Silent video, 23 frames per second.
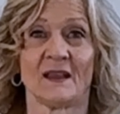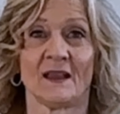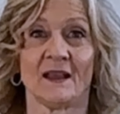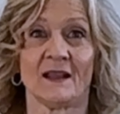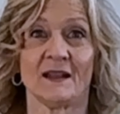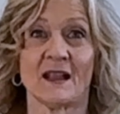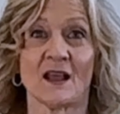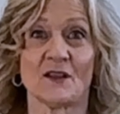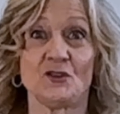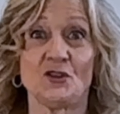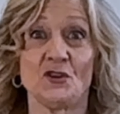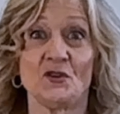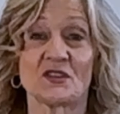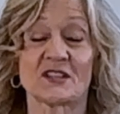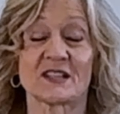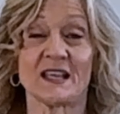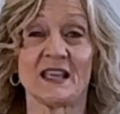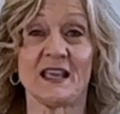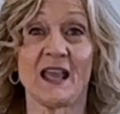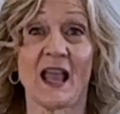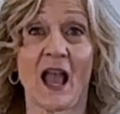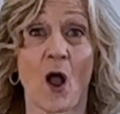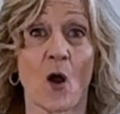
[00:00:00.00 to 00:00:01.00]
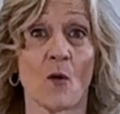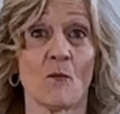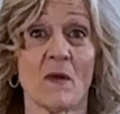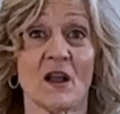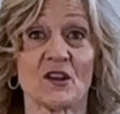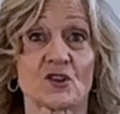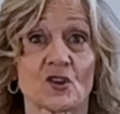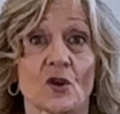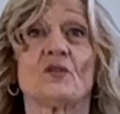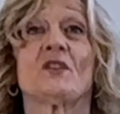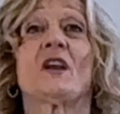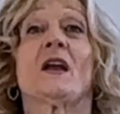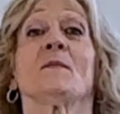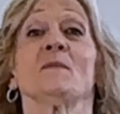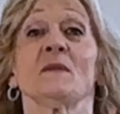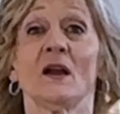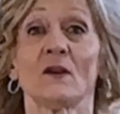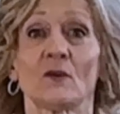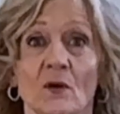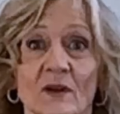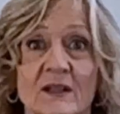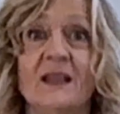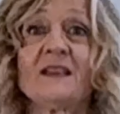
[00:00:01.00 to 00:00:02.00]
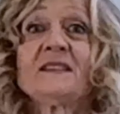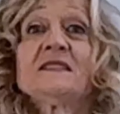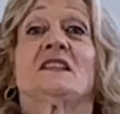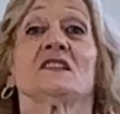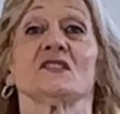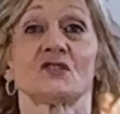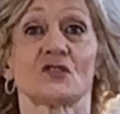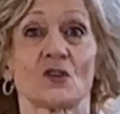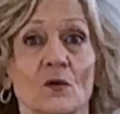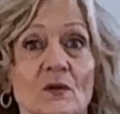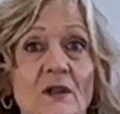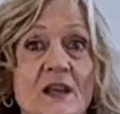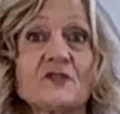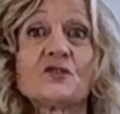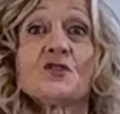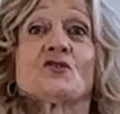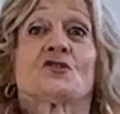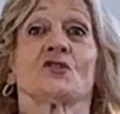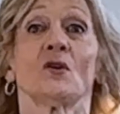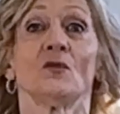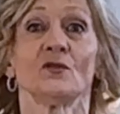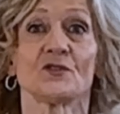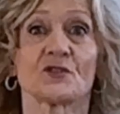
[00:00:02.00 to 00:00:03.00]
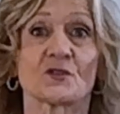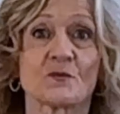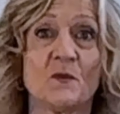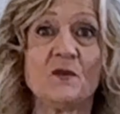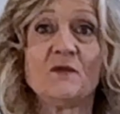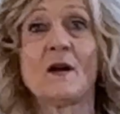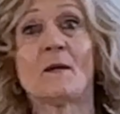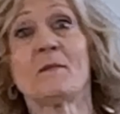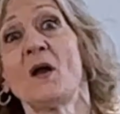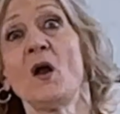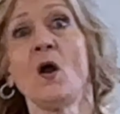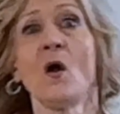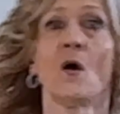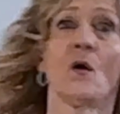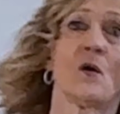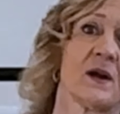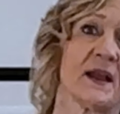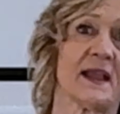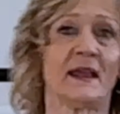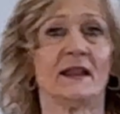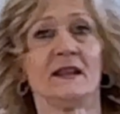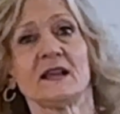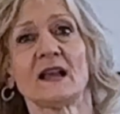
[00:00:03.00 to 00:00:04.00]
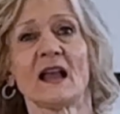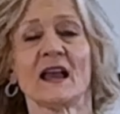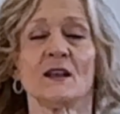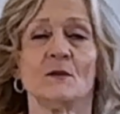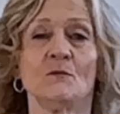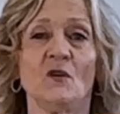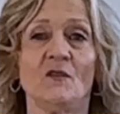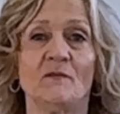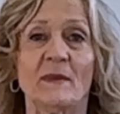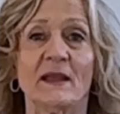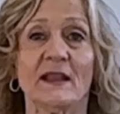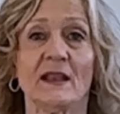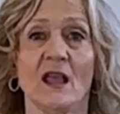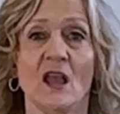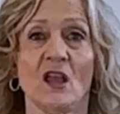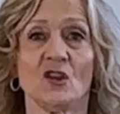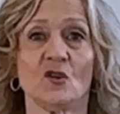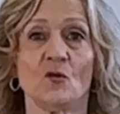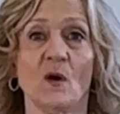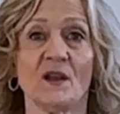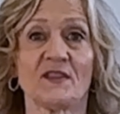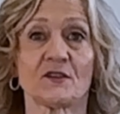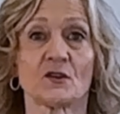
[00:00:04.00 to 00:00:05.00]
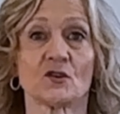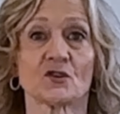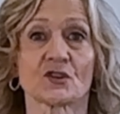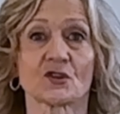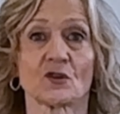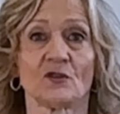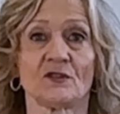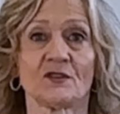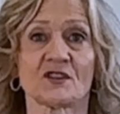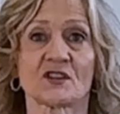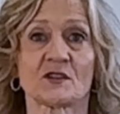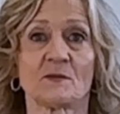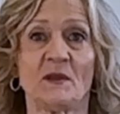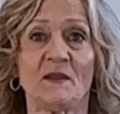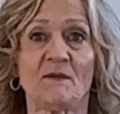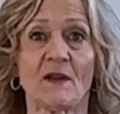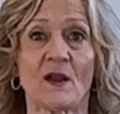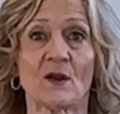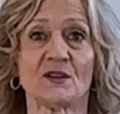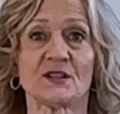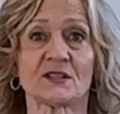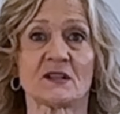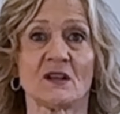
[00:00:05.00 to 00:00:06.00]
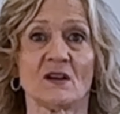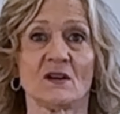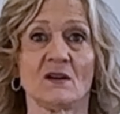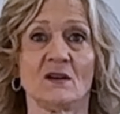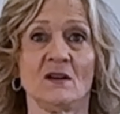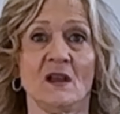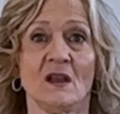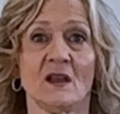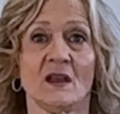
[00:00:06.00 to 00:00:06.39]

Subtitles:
Now, do you see how my shoulder, I'm not going like this, don't let your shoulders move up or any kind of movement. You want your shoulders to be very still.